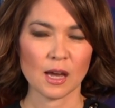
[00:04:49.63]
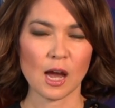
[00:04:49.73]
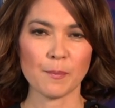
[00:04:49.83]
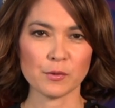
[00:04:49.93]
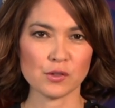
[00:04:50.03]

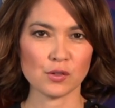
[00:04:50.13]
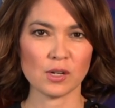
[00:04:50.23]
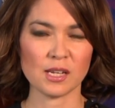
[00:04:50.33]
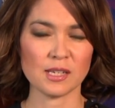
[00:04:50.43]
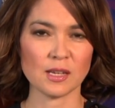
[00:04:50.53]

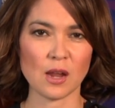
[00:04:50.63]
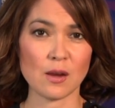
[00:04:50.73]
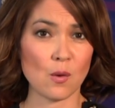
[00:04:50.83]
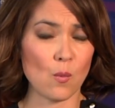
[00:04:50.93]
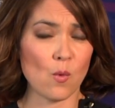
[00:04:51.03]
opportunities
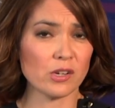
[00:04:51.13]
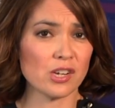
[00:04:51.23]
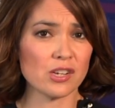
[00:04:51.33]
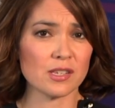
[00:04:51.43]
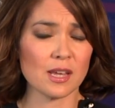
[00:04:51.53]
and what
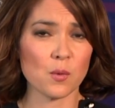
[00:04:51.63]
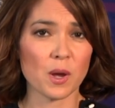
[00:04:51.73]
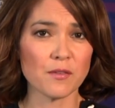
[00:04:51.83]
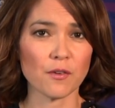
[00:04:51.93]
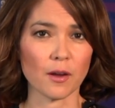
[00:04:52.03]
should you stay
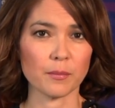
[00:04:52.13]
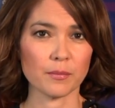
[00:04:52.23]
away from?